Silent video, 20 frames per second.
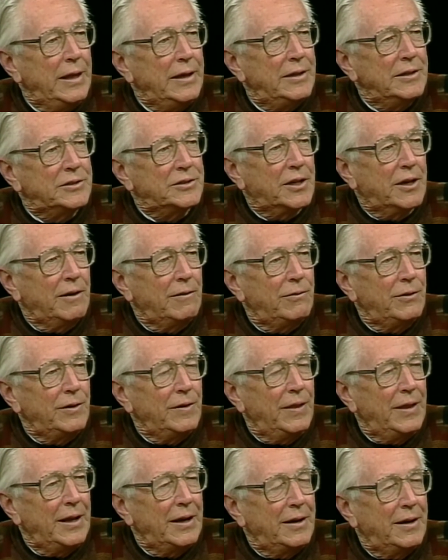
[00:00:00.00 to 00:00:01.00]
when they
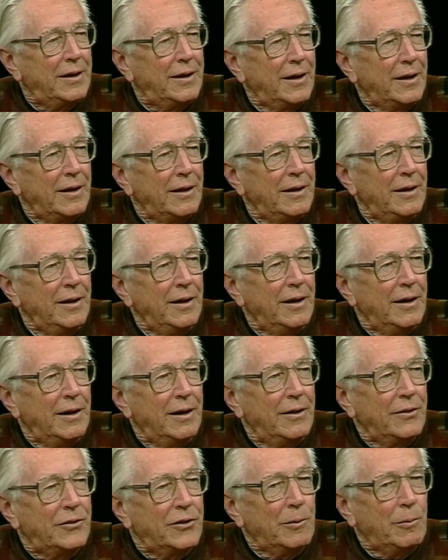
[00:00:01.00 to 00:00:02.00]
discovered that
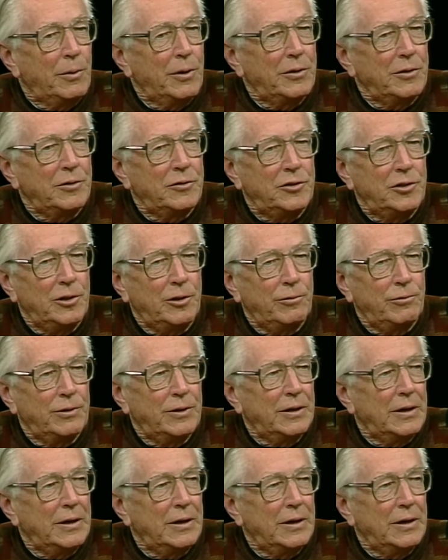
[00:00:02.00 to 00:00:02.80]
some other children...